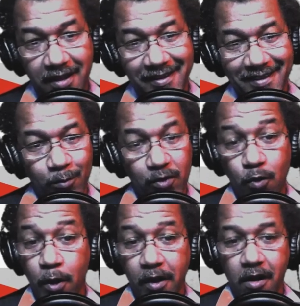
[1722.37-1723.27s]
and what's
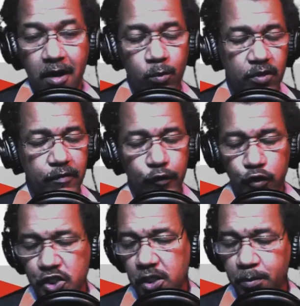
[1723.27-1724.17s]
going on with the
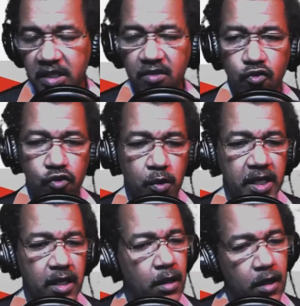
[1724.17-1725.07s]
Virginia Beach shooting.
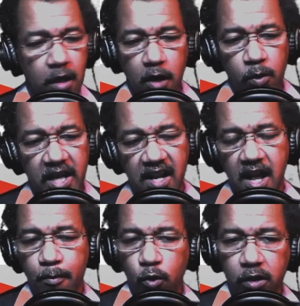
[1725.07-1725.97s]
We got a lot
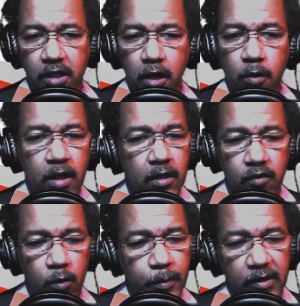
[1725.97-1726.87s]
more to go. So
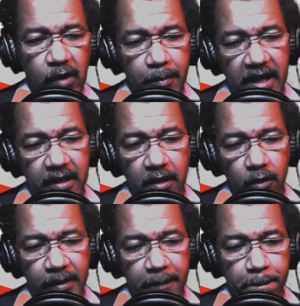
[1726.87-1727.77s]
we'll be right back in a little bit.